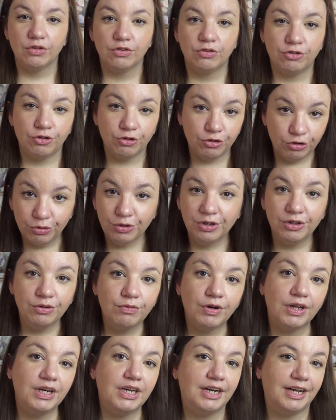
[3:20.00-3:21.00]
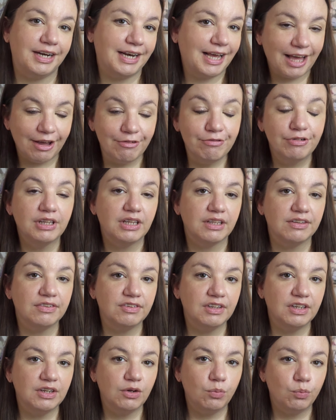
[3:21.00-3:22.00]
So you can run it on every
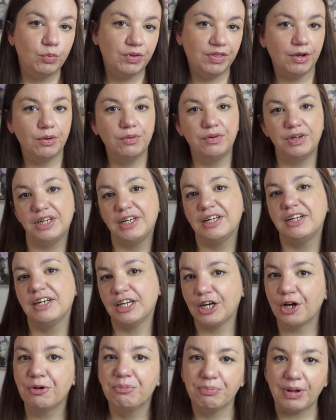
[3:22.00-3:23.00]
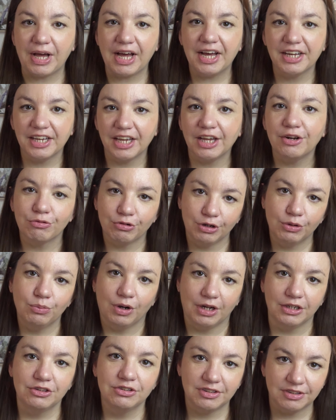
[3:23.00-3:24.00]
listing without needing to come back and
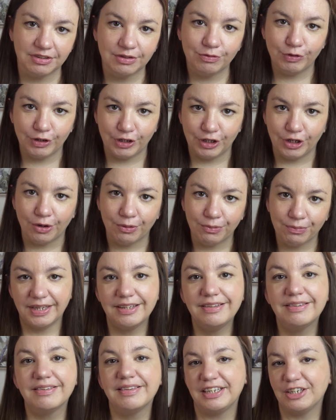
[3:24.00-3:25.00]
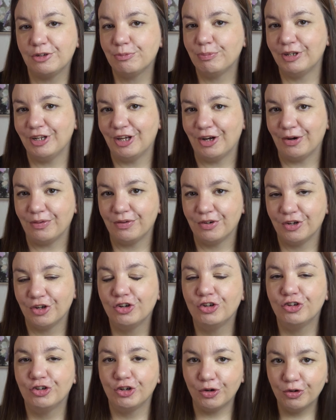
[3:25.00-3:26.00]
rewatch this video. It's linked below.
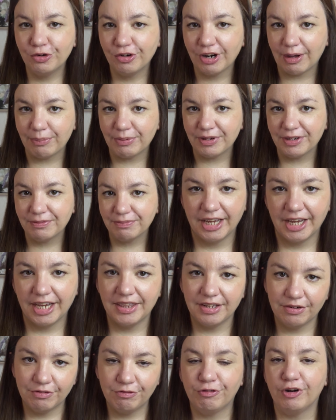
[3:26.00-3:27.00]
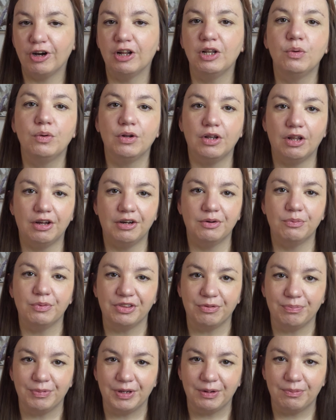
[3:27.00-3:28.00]
Go grab it and then follow along
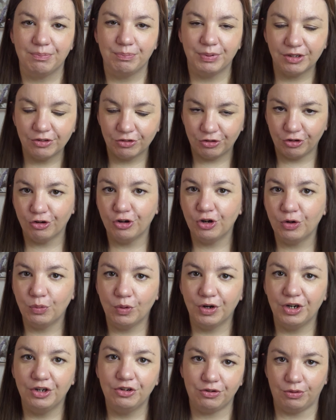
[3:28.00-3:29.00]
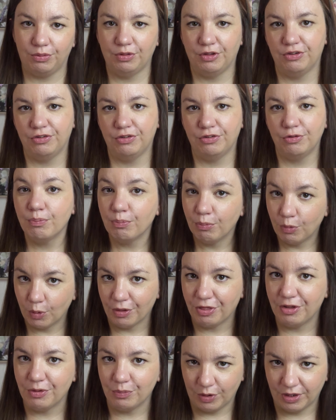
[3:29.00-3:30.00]
with me, because you're going to want to do this more
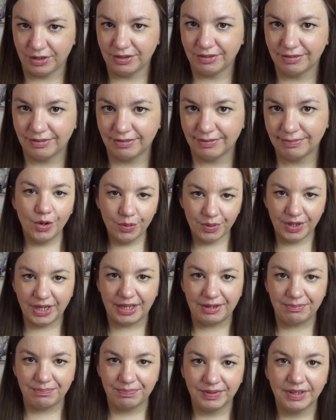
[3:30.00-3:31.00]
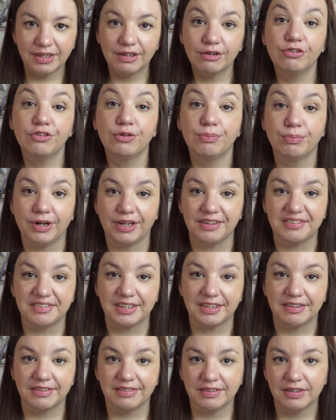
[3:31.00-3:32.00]
than once. Okay, here's the
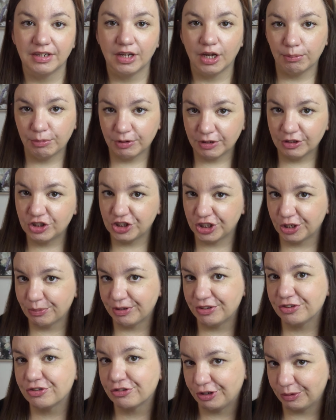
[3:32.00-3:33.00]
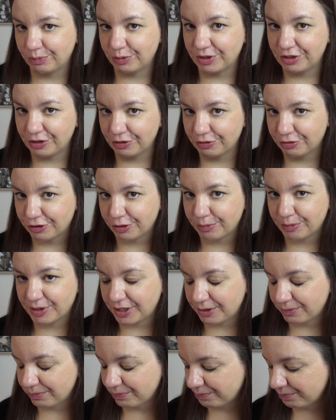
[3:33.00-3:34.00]
process. I'm going to share my screen with you for a minute.